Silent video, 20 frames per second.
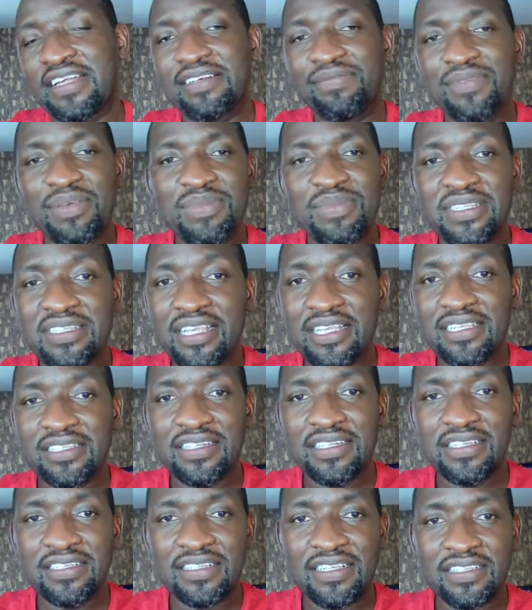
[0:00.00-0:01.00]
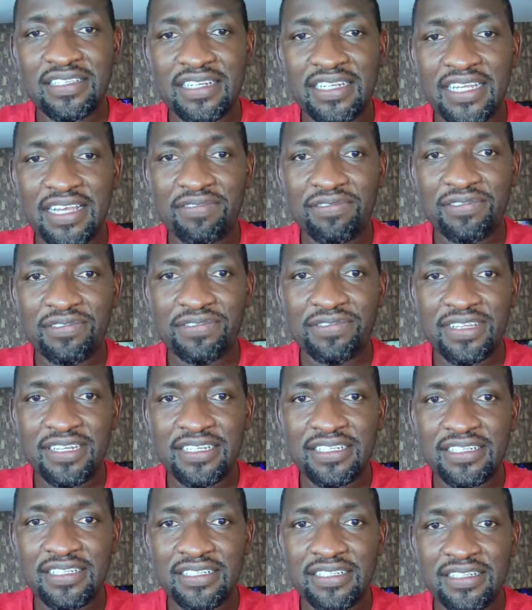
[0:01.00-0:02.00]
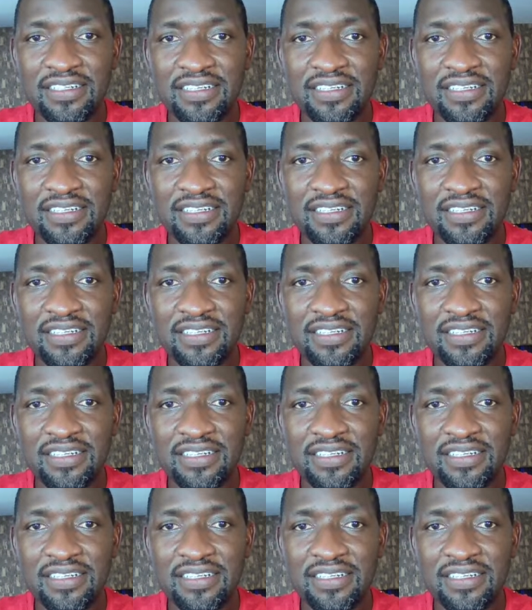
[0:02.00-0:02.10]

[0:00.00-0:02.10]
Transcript: maybe 16, since I'd have to finish.